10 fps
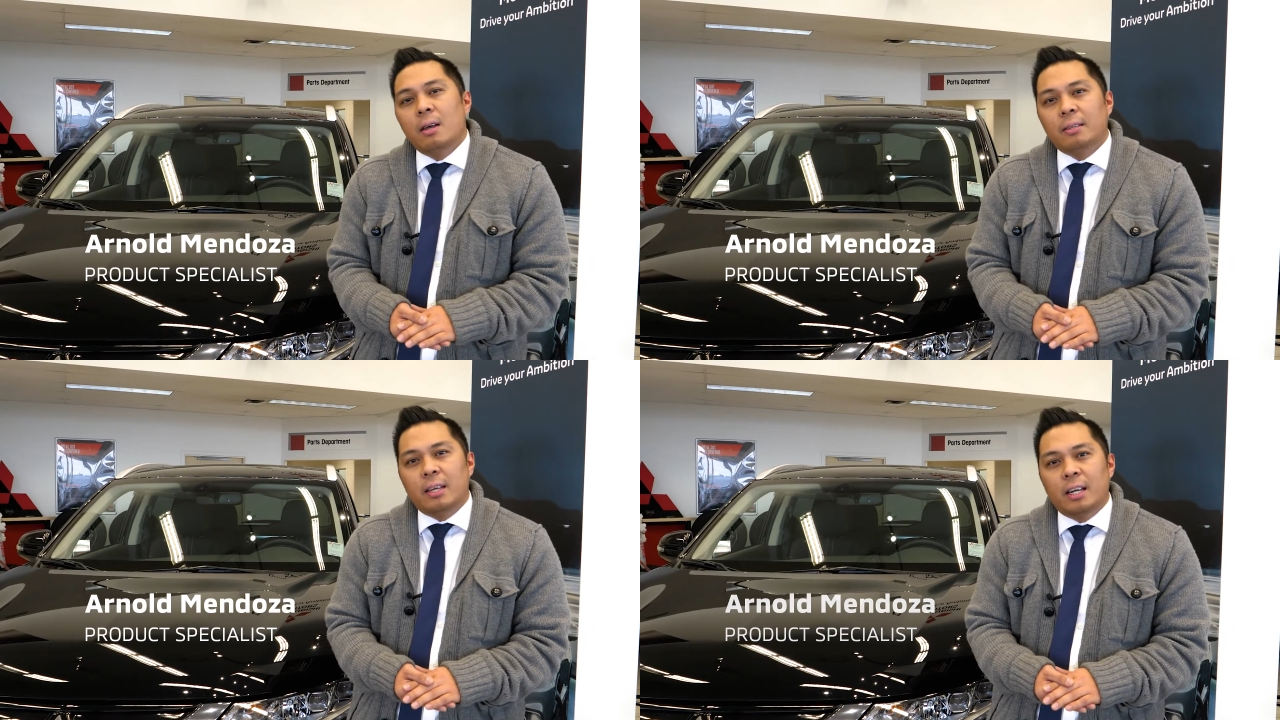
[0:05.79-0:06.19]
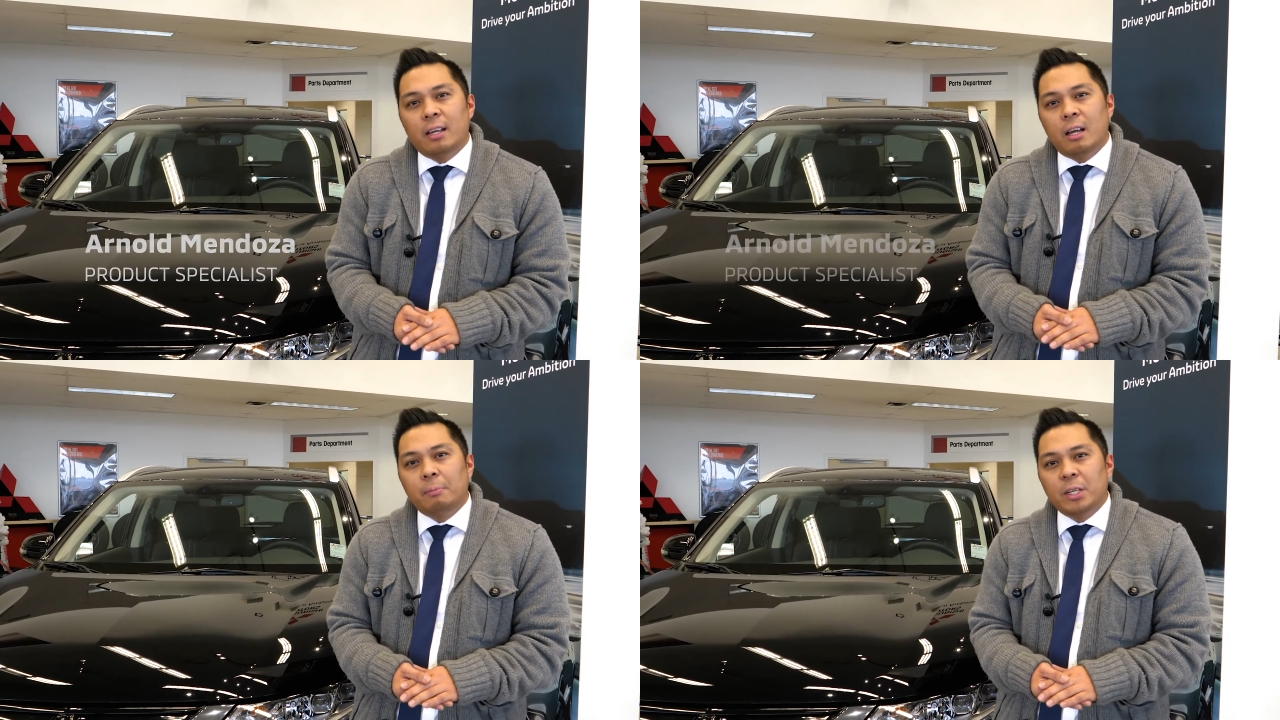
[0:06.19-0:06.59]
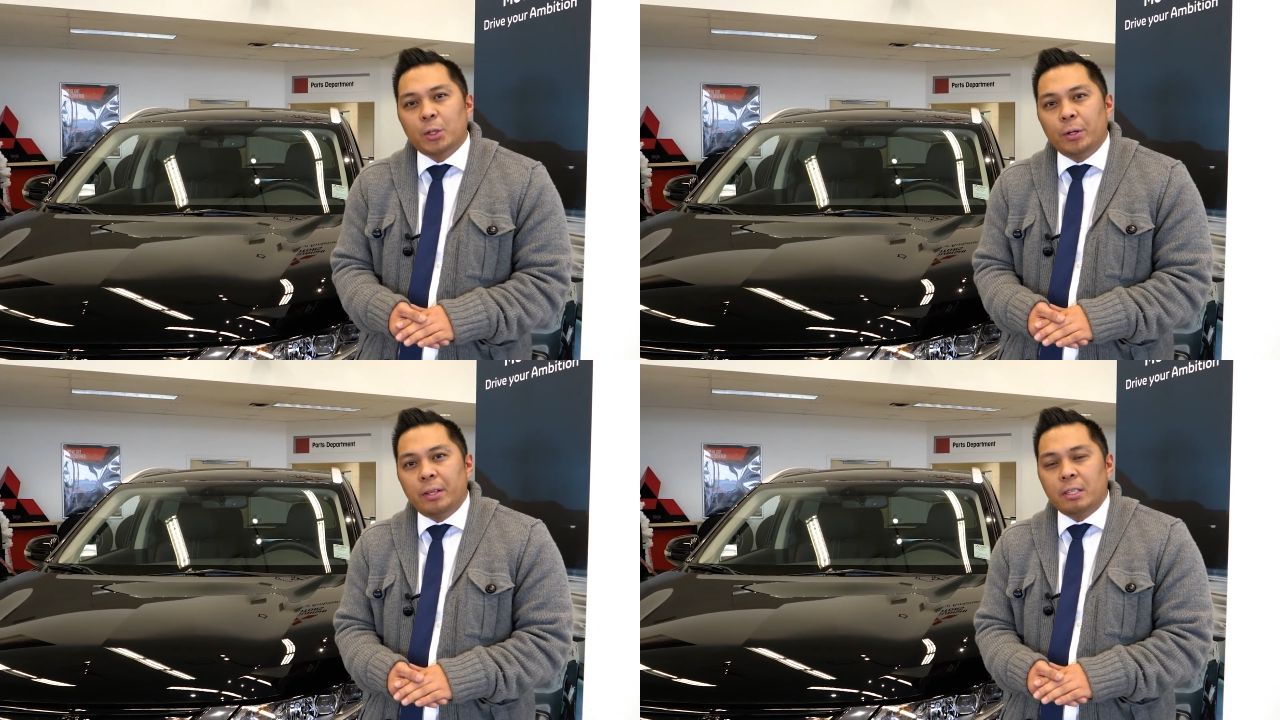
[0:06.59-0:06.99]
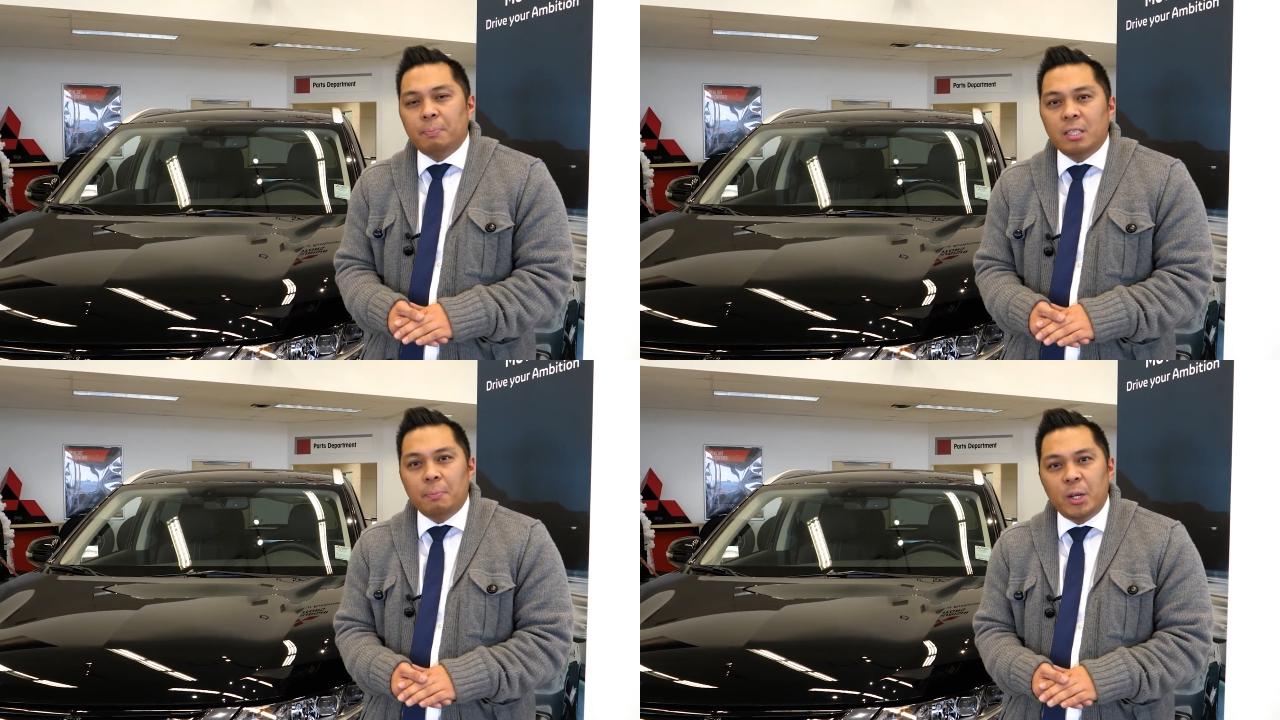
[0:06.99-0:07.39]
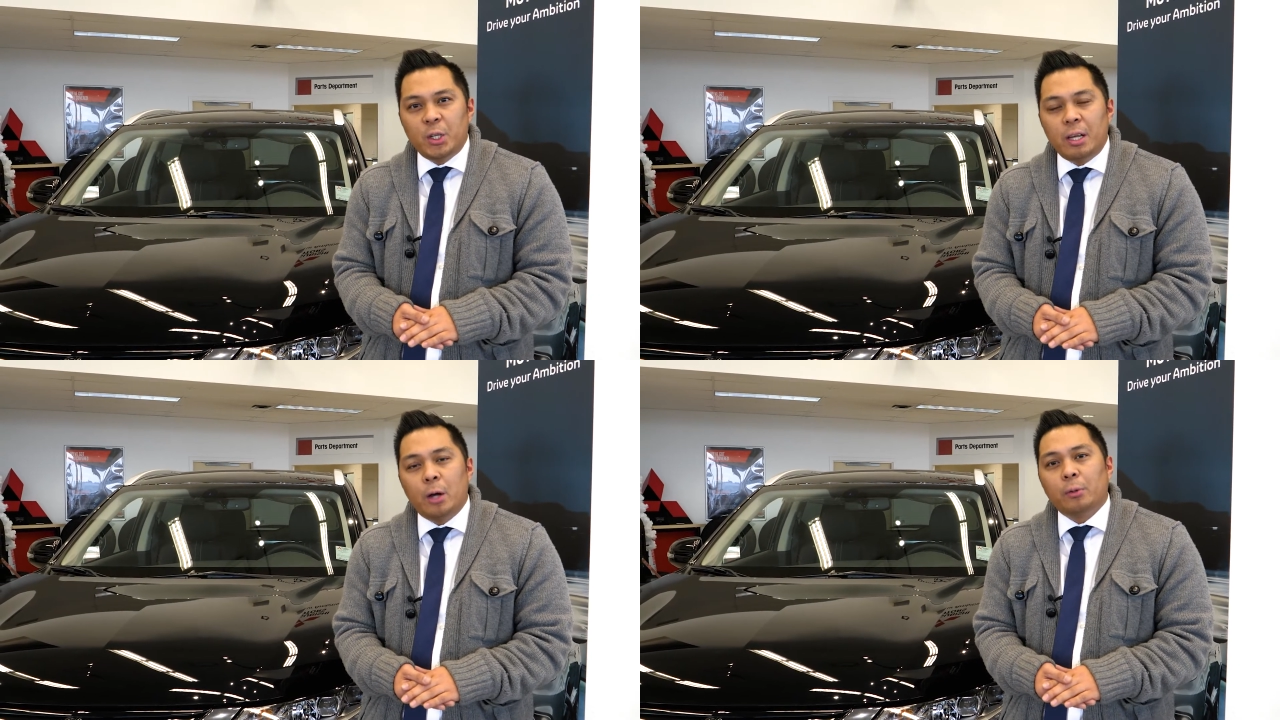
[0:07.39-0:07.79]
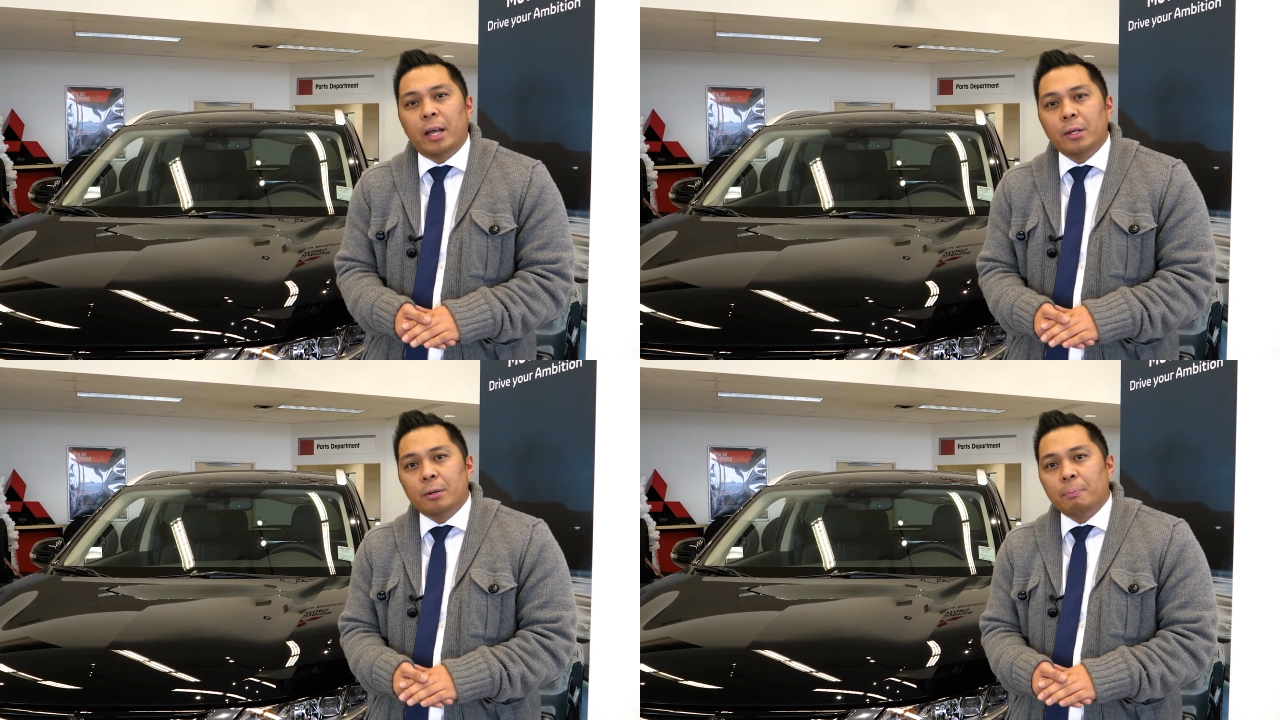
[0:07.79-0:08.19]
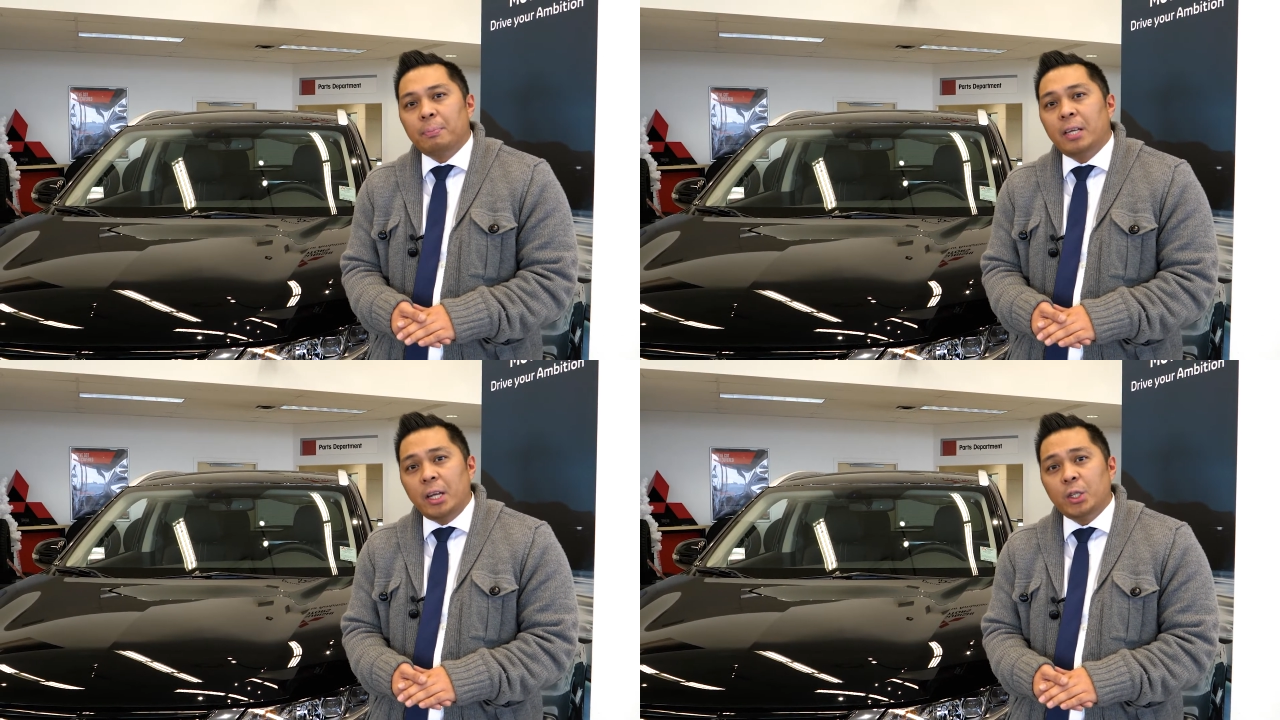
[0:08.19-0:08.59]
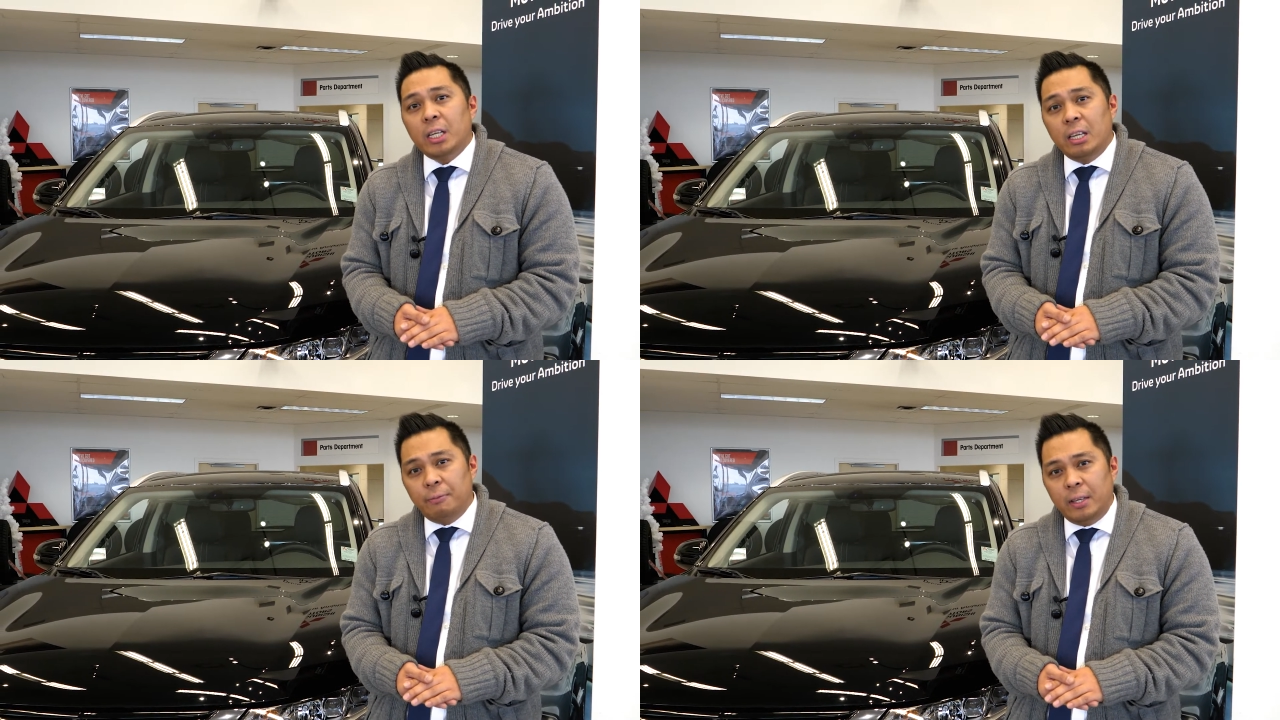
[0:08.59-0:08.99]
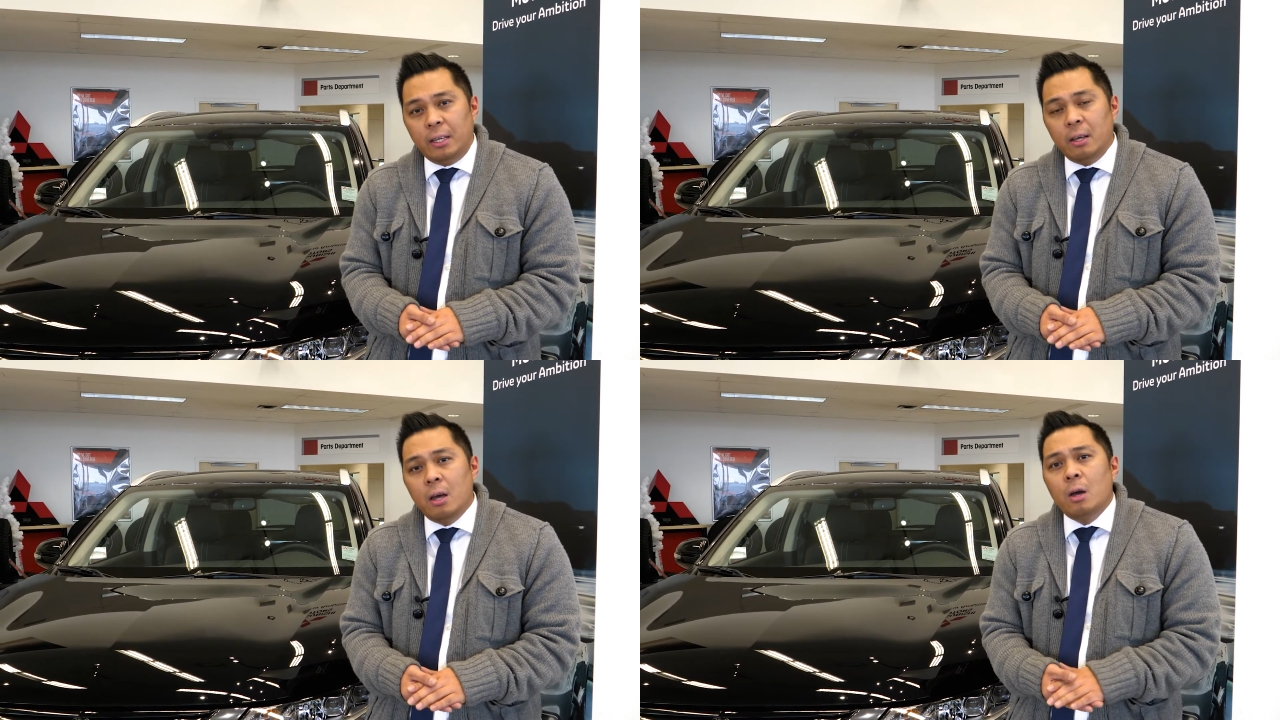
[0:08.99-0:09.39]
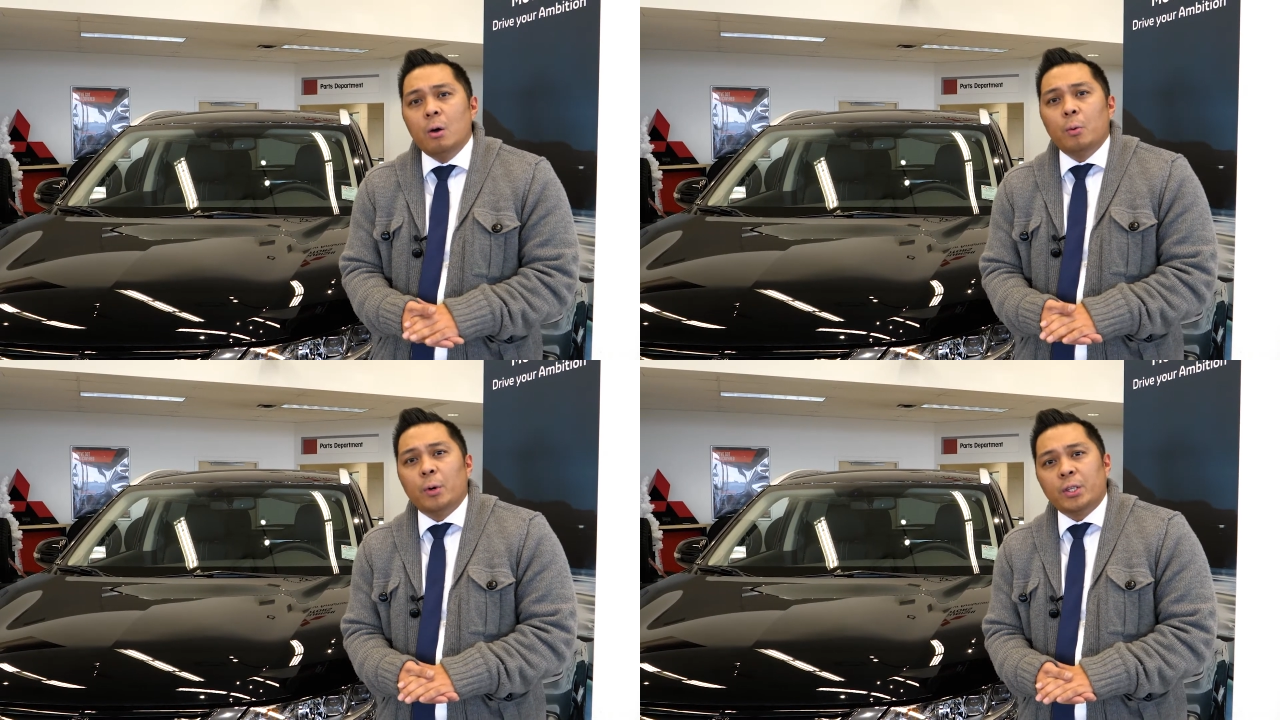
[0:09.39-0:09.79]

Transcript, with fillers: And today I'll be showing you this Mitsubishi Outlander PHEV,